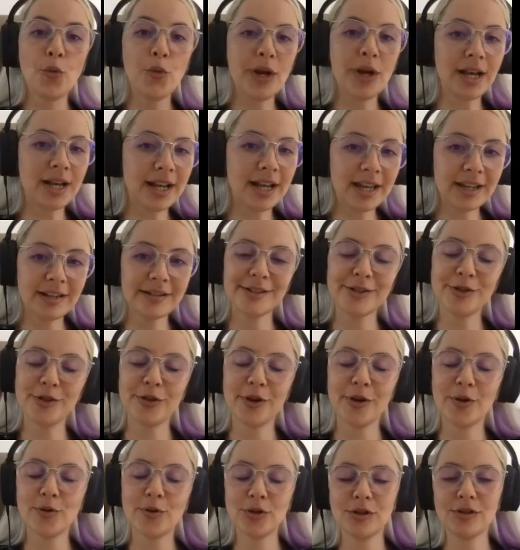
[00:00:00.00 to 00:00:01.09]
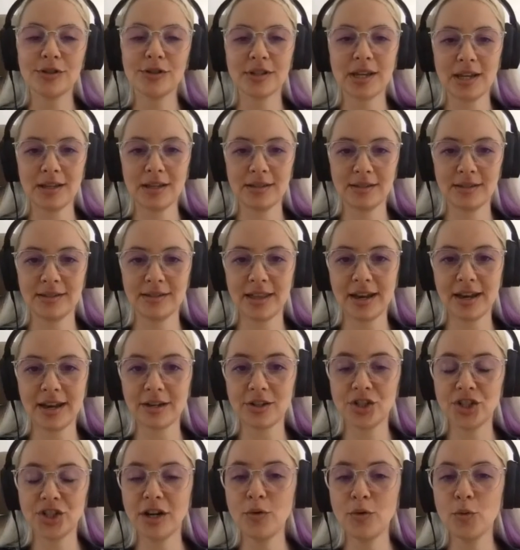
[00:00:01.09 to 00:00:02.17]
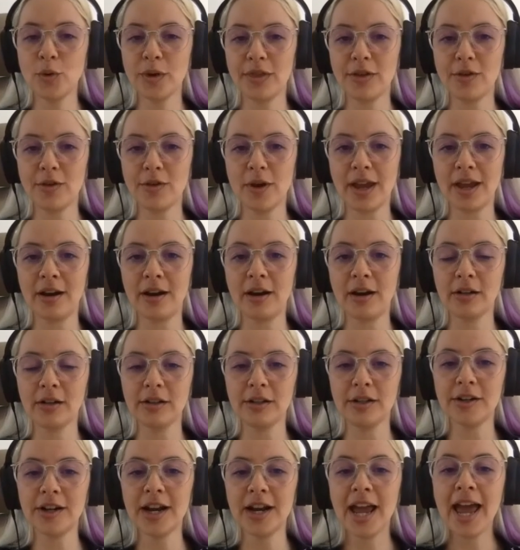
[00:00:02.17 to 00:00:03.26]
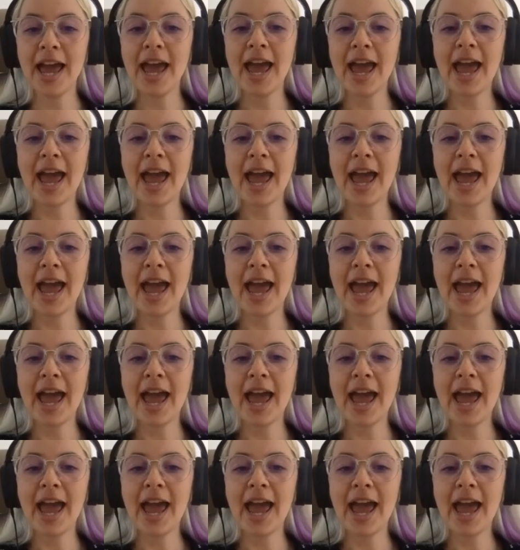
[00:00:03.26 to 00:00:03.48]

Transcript: related to those use cases that I shared with you eh, earlier.